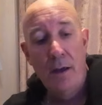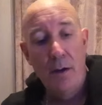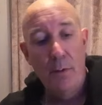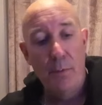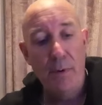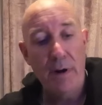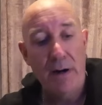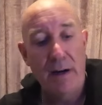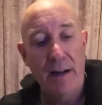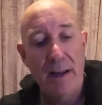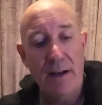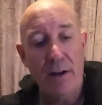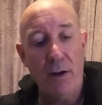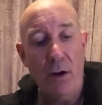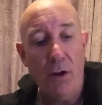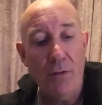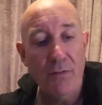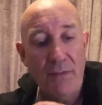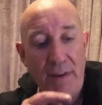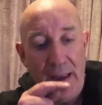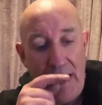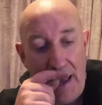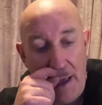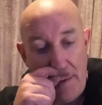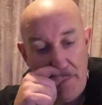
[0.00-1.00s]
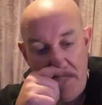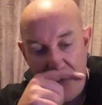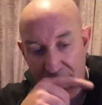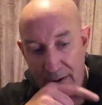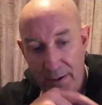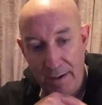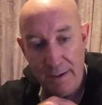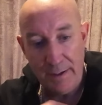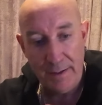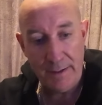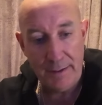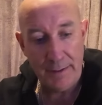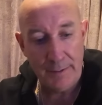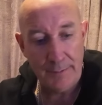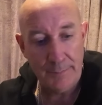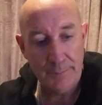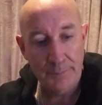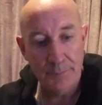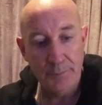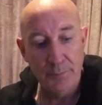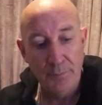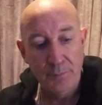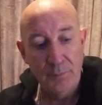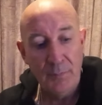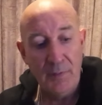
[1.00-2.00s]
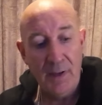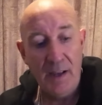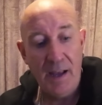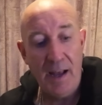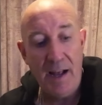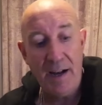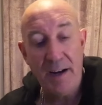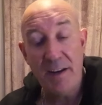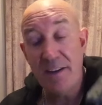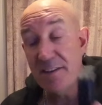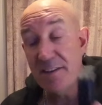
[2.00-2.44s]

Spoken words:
We click on the app and it